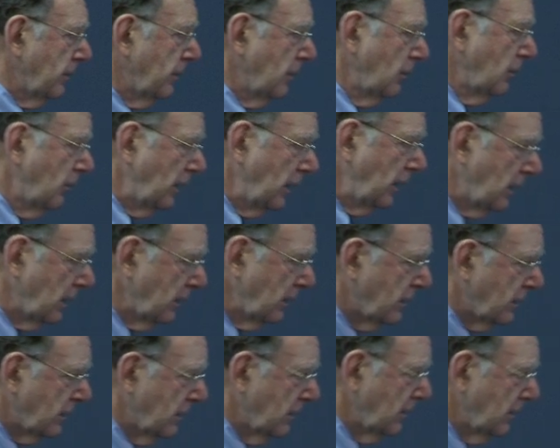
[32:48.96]

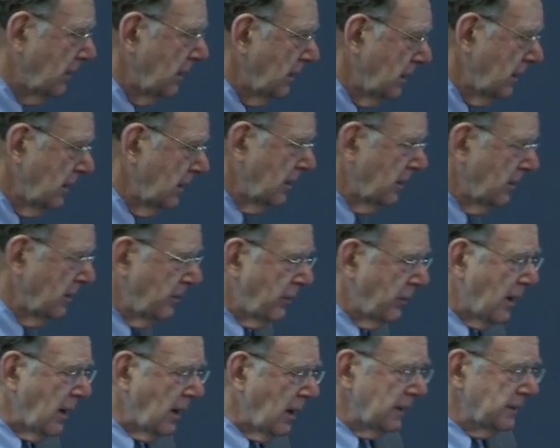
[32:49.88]
with
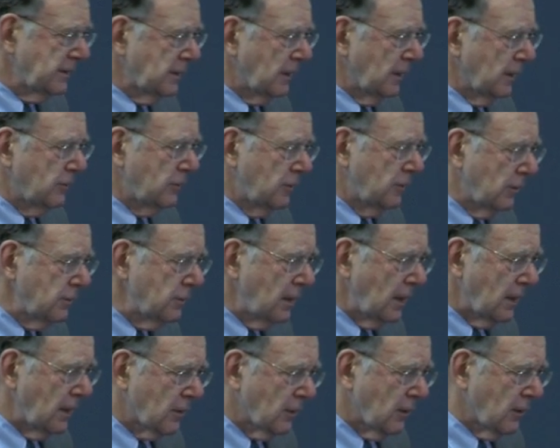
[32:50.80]
parts that don't
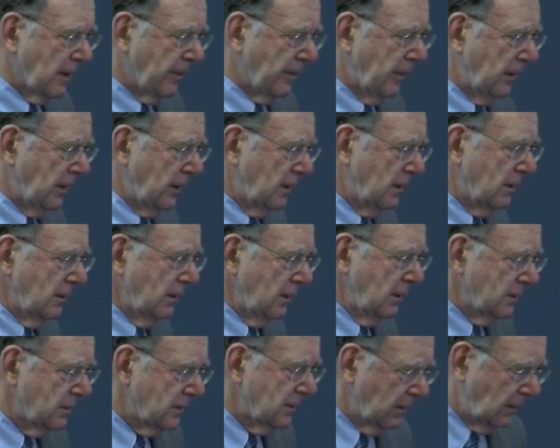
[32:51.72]
get copied
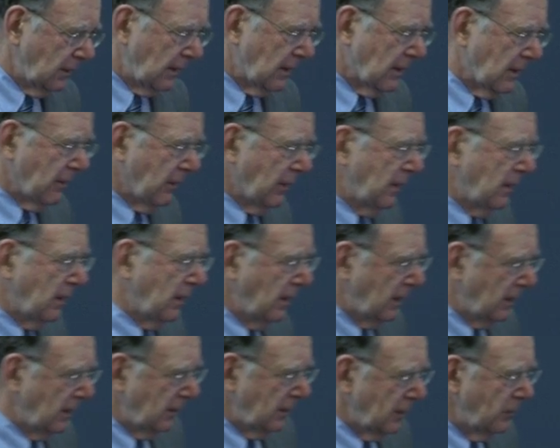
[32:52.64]
into the
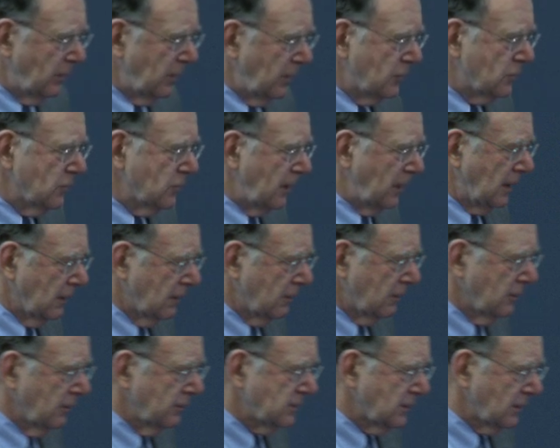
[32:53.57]
RNA in between,
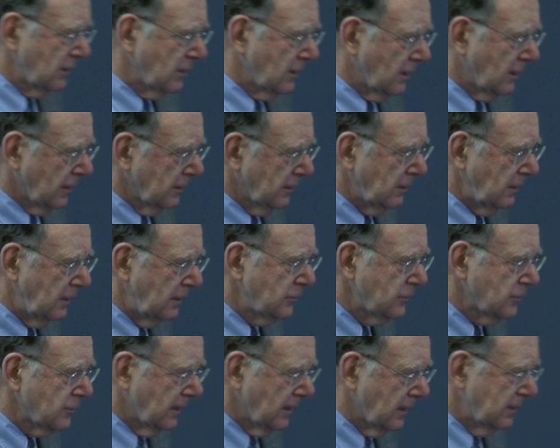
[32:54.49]
and those are called
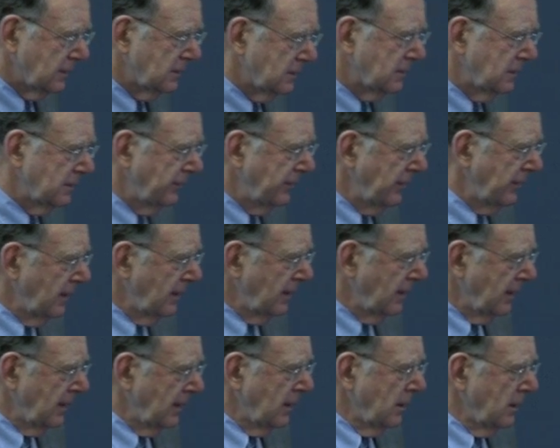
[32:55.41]
introns.
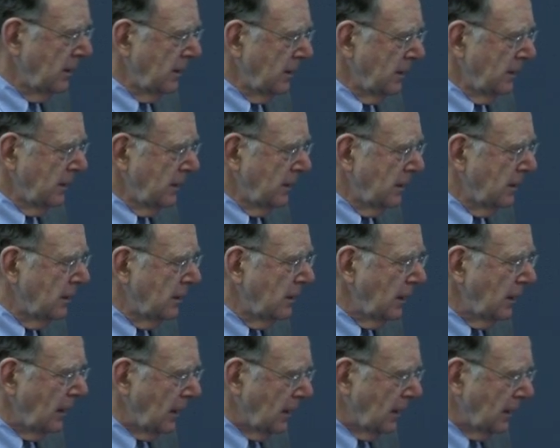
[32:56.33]

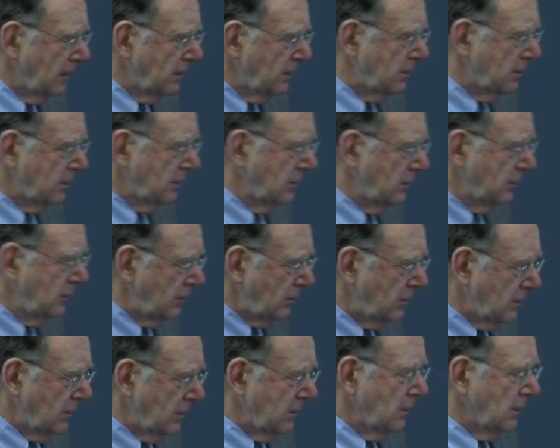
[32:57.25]
And
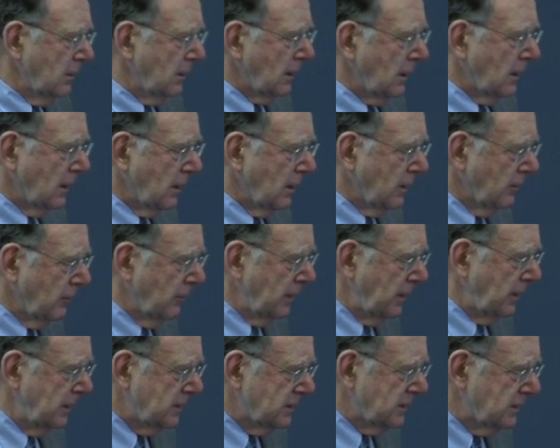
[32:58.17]

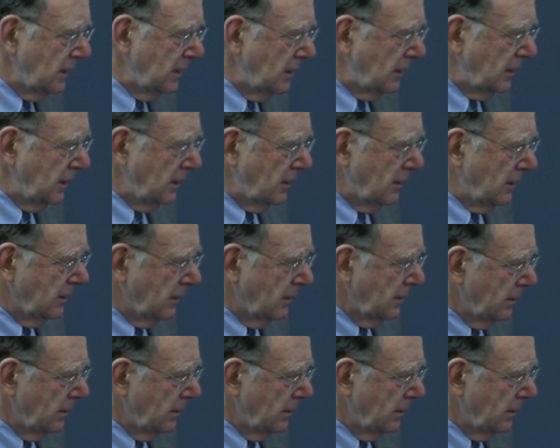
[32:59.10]
we see